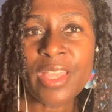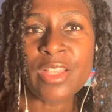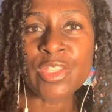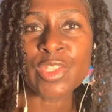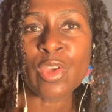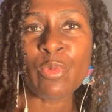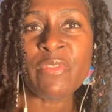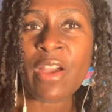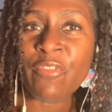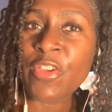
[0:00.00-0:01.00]
So
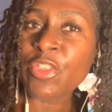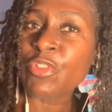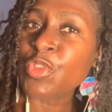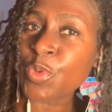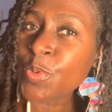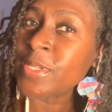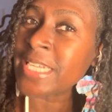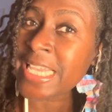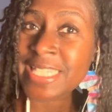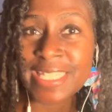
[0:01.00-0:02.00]
without further ado,
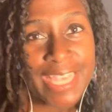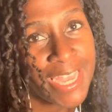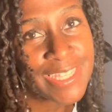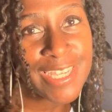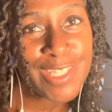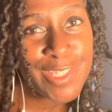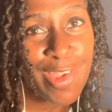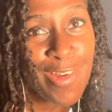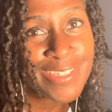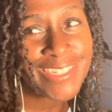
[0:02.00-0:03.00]
let's get
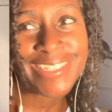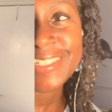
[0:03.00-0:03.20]
started.